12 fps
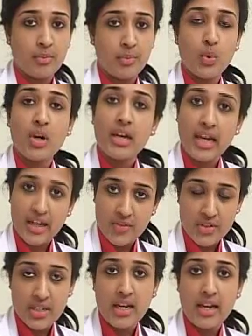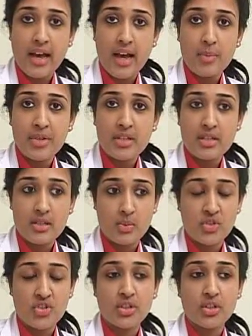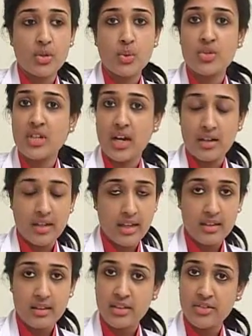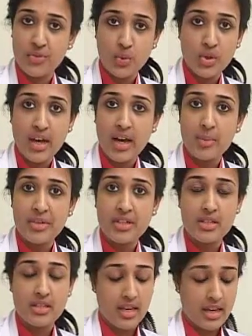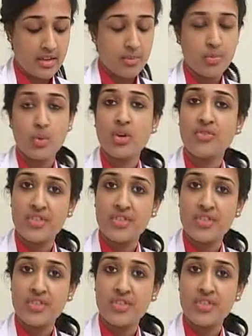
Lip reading: poor lifestyle habits, which includes unhealthy food habits and poor